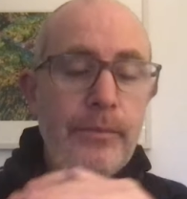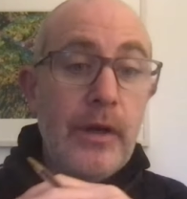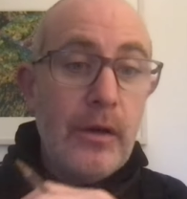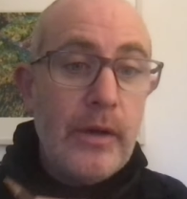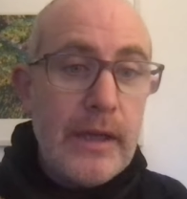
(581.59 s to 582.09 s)

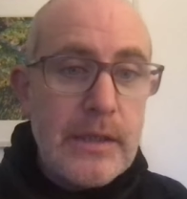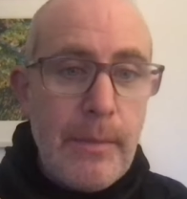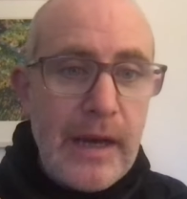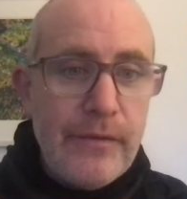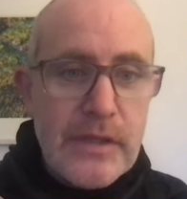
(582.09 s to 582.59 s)
although it is a
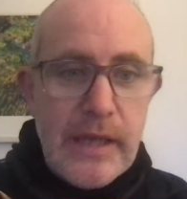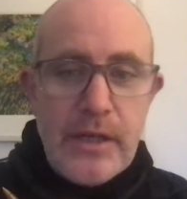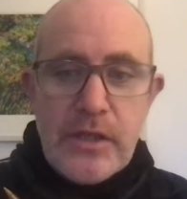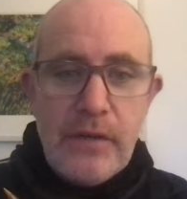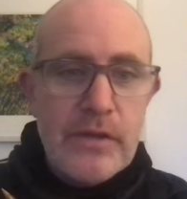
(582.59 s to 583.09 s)

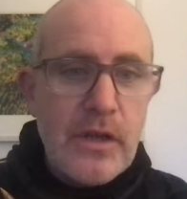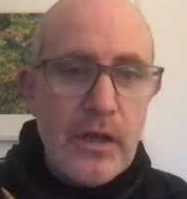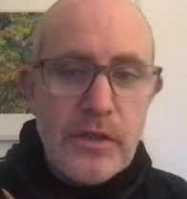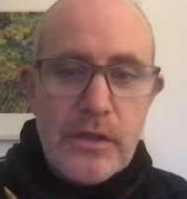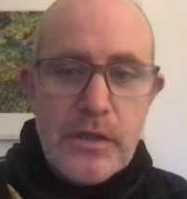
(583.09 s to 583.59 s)
manifestation of his
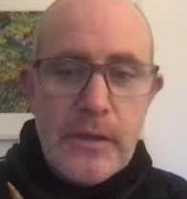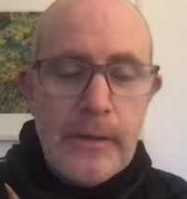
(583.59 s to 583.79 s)
conscience.